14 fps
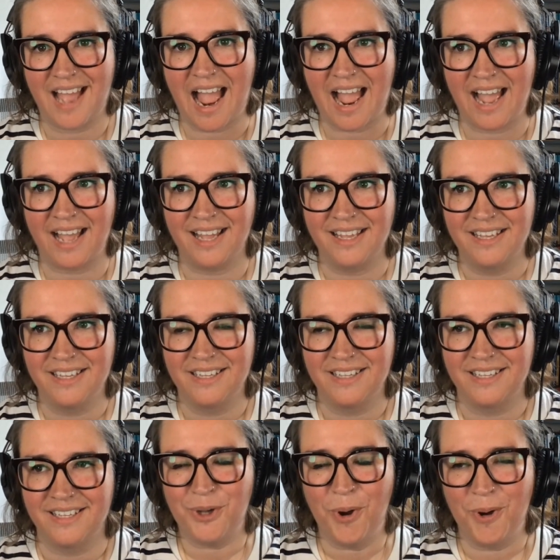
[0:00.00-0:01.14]
at
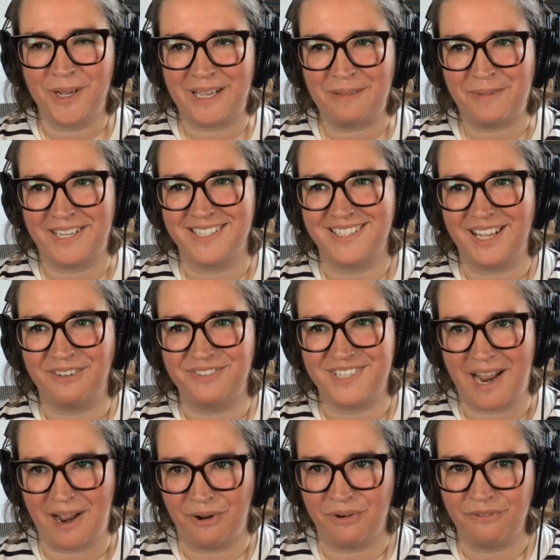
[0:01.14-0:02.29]
talking myself
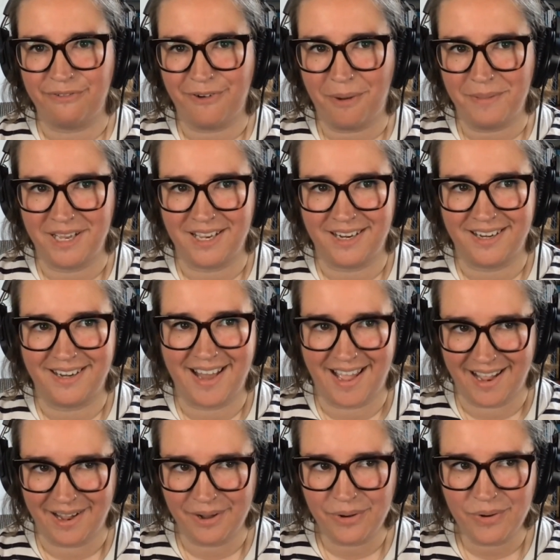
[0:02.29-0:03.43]
down from it
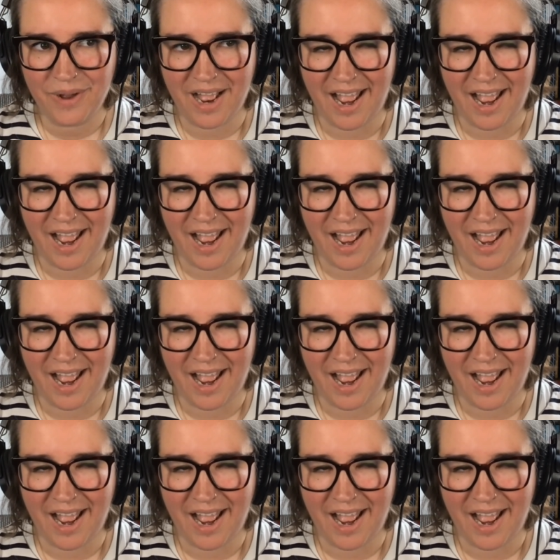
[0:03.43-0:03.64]
now.